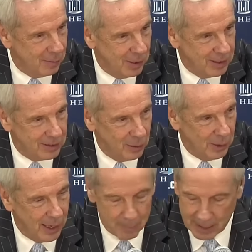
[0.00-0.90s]
But
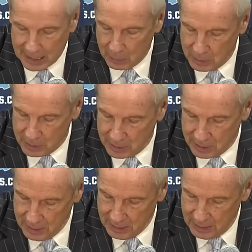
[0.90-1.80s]
we got by with
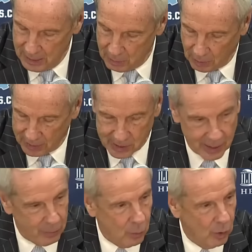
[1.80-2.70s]
Bryce
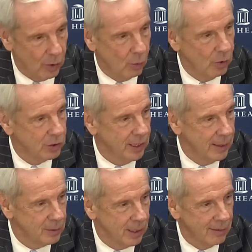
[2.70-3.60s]
having one of the worst
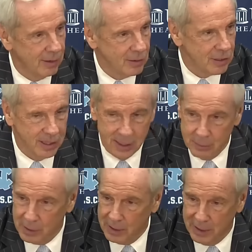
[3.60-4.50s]
games that I've ever seen
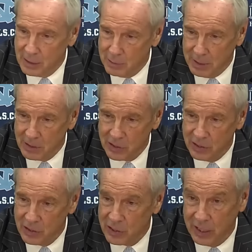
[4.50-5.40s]
him, but he has been
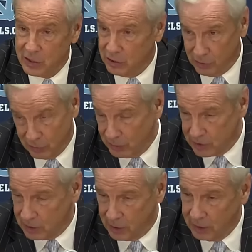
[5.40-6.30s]
sensational
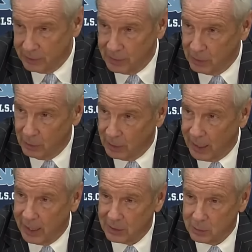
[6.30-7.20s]
recently. He really
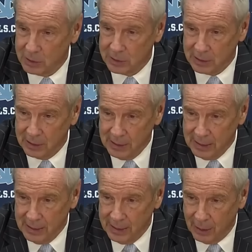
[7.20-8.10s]
has. But
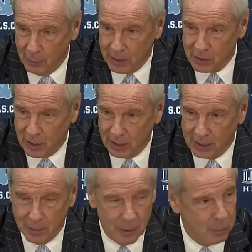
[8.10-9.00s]
everybody's trying to
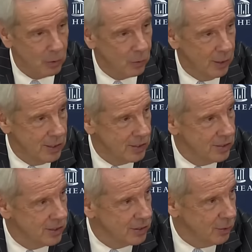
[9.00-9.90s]
come up with
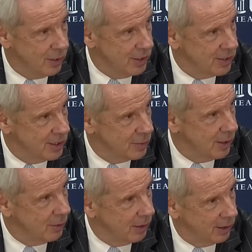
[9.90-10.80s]
reasons. It's a reason he's
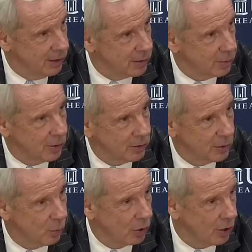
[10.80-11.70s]
been really good. It's because
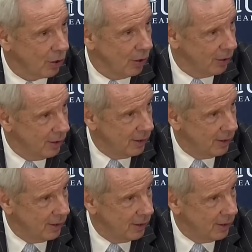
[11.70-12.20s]
he's worked hard.